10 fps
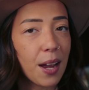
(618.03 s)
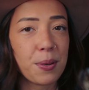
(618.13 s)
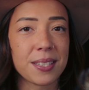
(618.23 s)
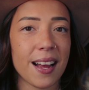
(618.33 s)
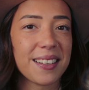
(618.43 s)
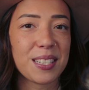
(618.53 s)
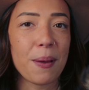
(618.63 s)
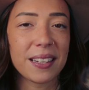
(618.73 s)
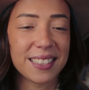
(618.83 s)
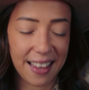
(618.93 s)
was not
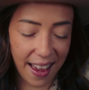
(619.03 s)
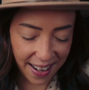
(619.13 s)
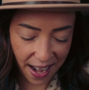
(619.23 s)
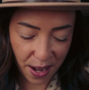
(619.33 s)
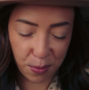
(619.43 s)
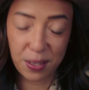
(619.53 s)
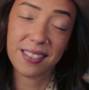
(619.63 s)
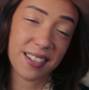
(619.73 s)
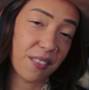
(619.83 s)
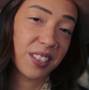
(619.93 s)
expecting that. I
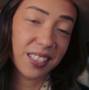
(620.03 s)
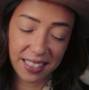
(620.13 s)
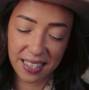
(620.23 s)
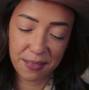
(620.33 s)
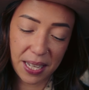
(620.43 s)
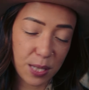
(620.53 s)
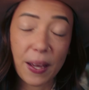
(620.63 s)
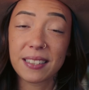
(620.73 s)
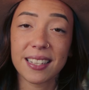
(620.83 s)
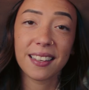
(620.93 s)
was definitely
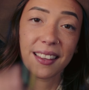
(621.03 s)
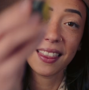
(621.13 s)
expecting